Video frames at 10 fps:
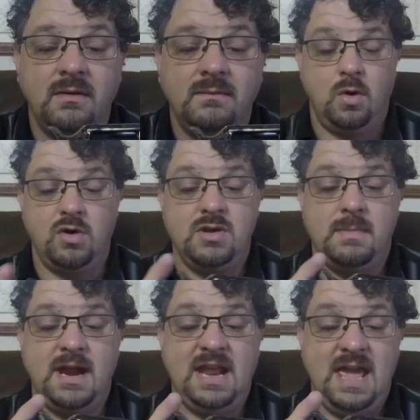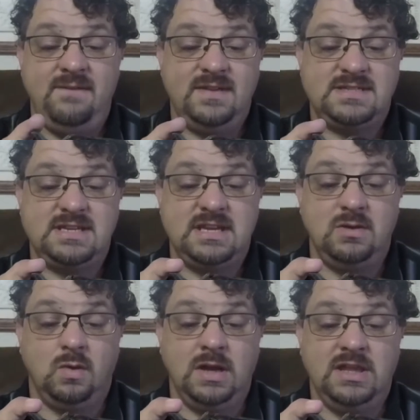Or you might have it
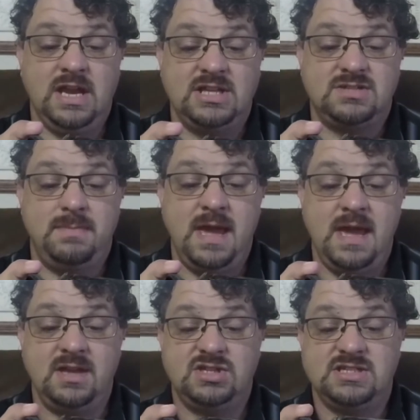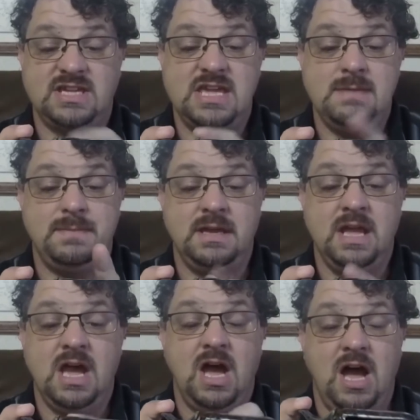sitting one notch back just to keep it
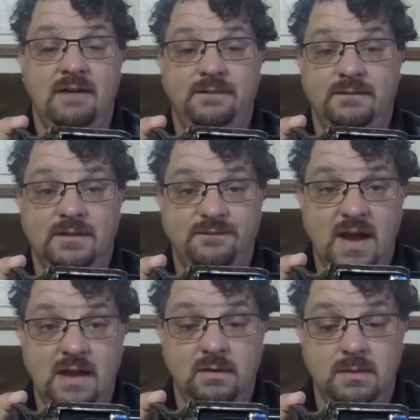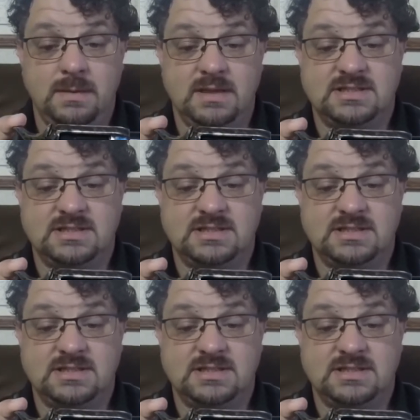off of the firing pin.